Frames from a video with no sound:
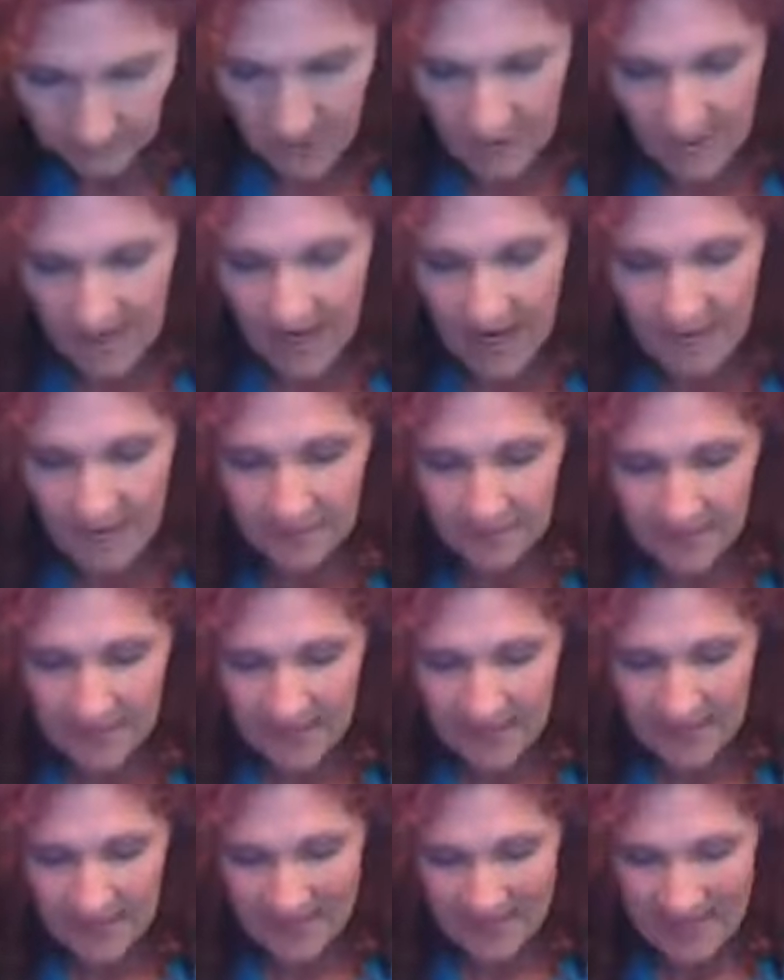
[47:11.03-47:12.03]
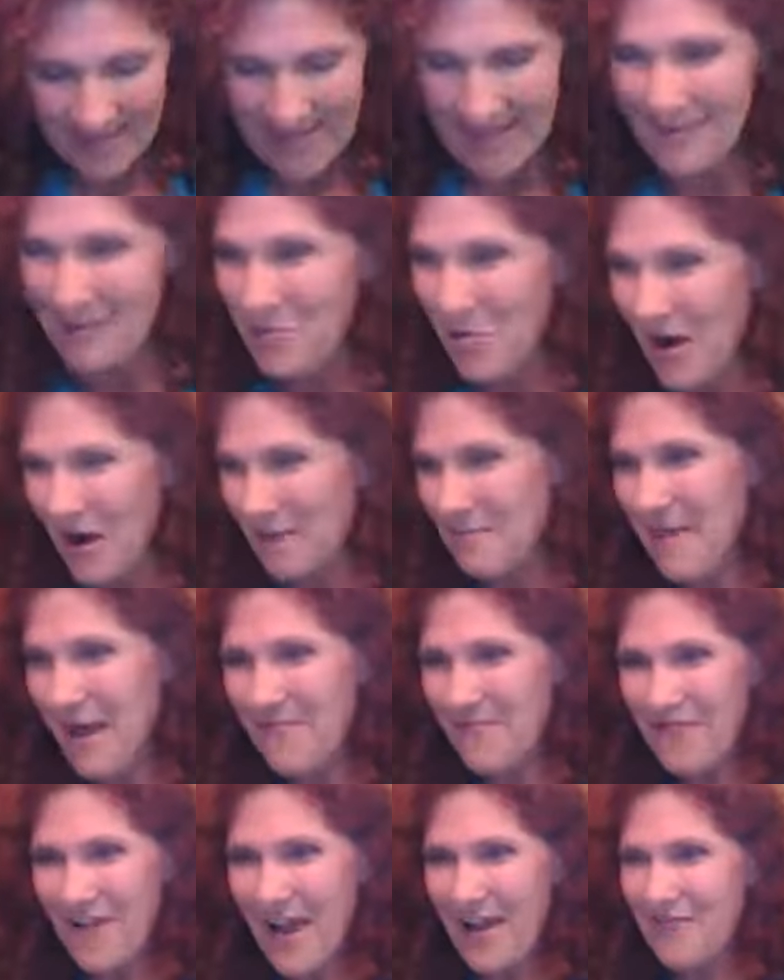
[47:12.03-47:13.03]
okay one of
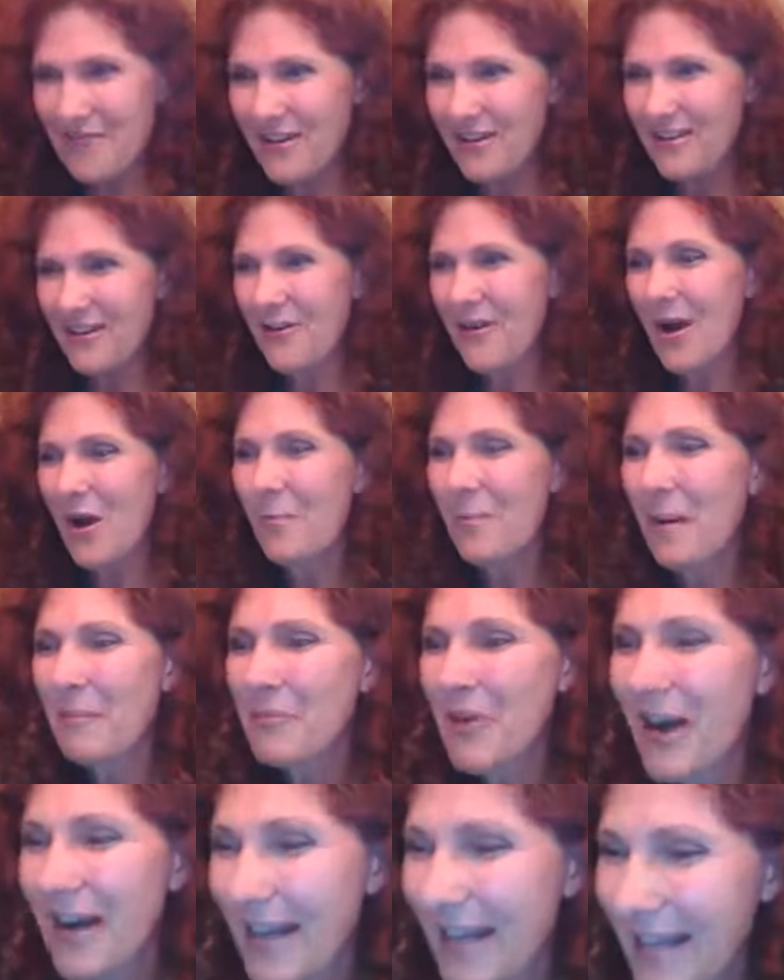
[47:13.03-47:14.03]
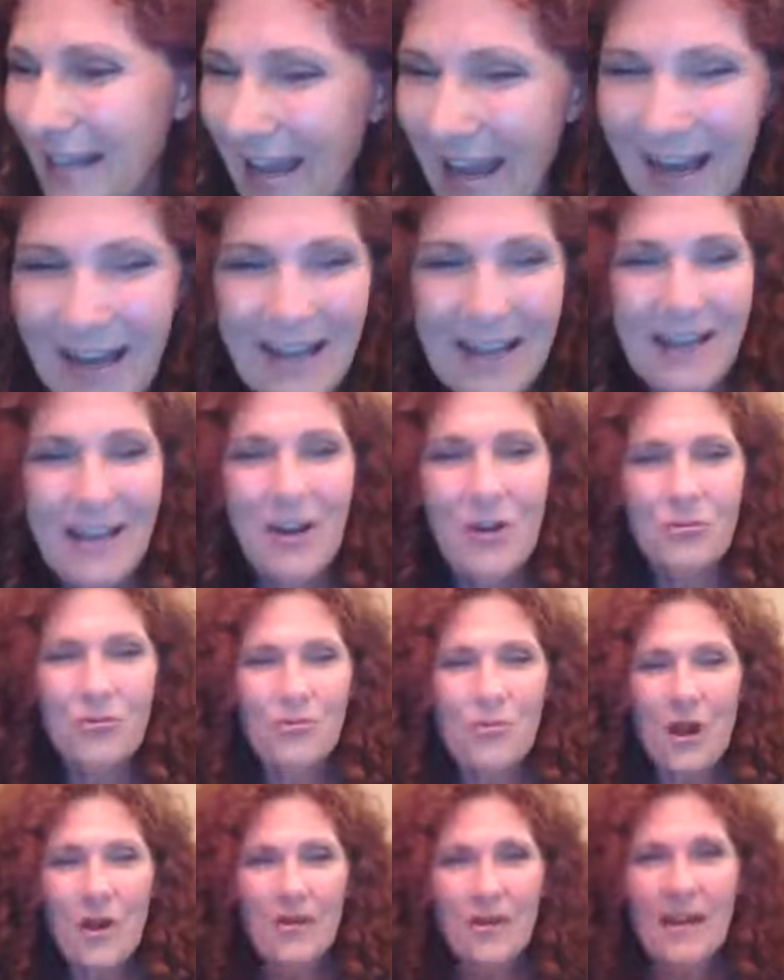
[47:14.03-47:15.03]
my favorites oh i hope i brought it yeah
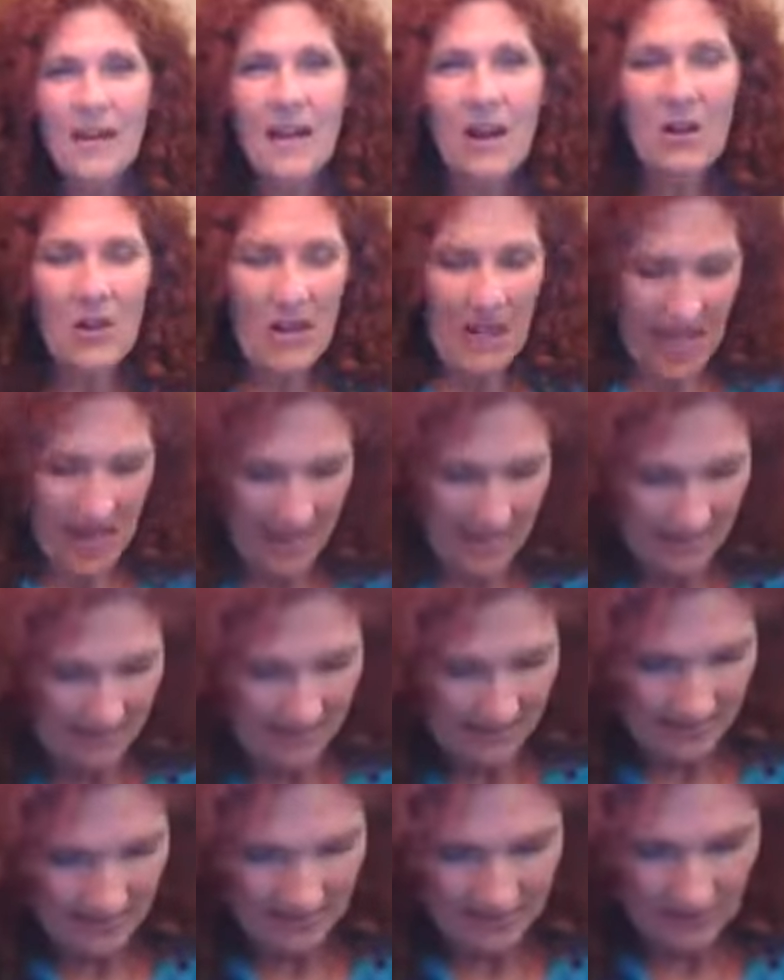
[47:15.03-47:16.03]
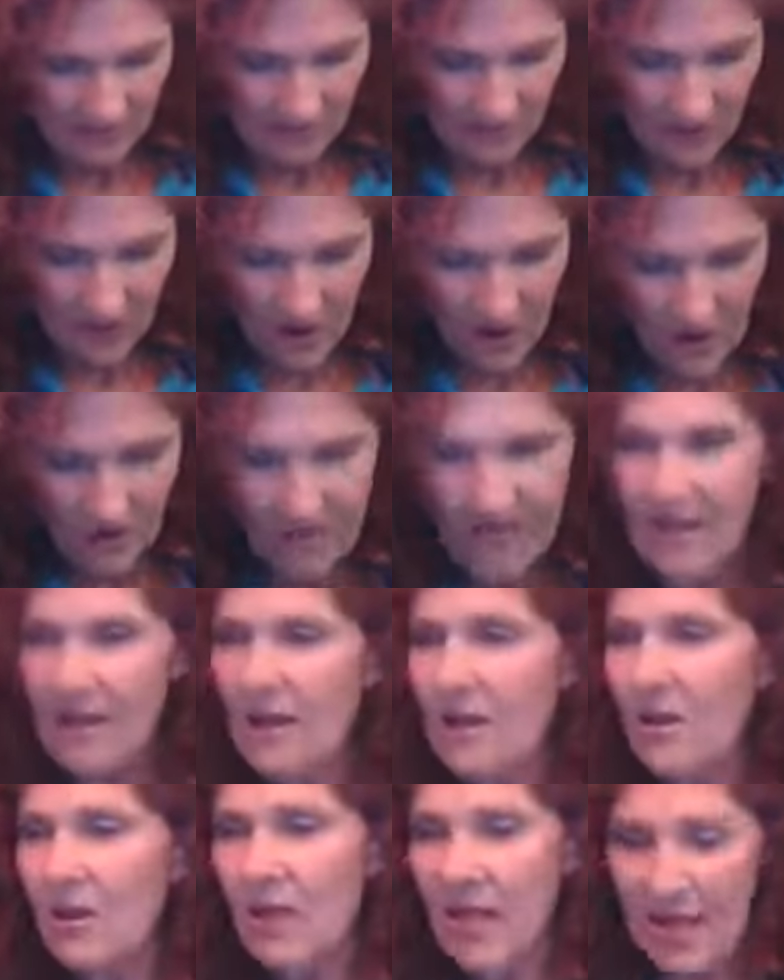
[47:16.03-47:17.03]
rhodiola
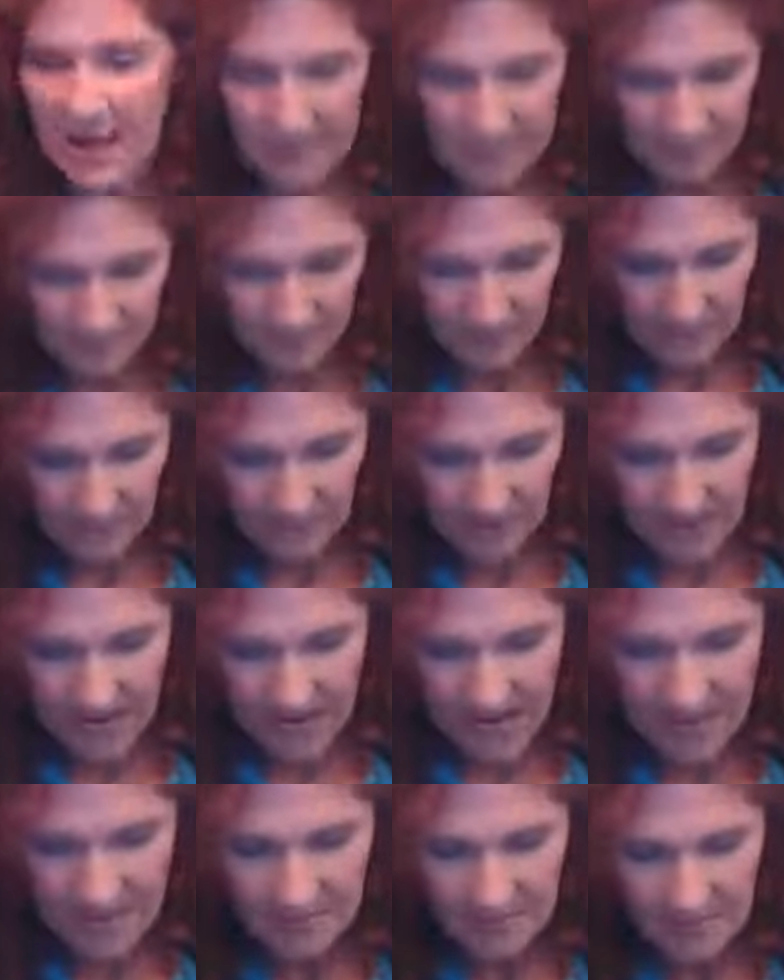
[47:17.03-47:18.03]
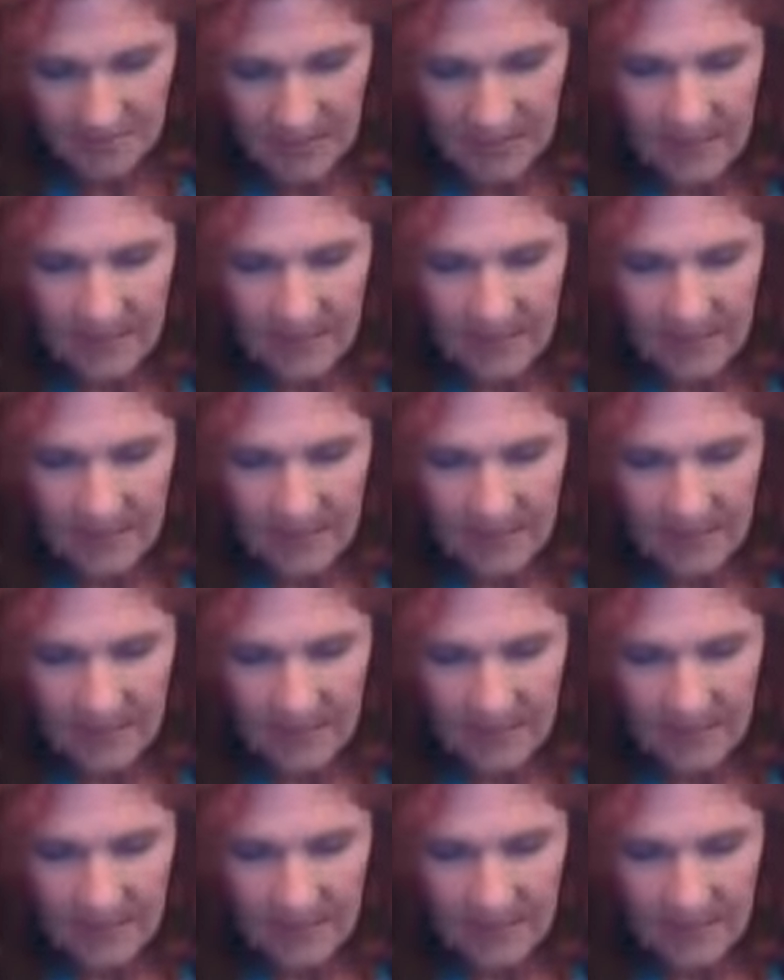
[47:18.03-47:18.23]
rhodiola okay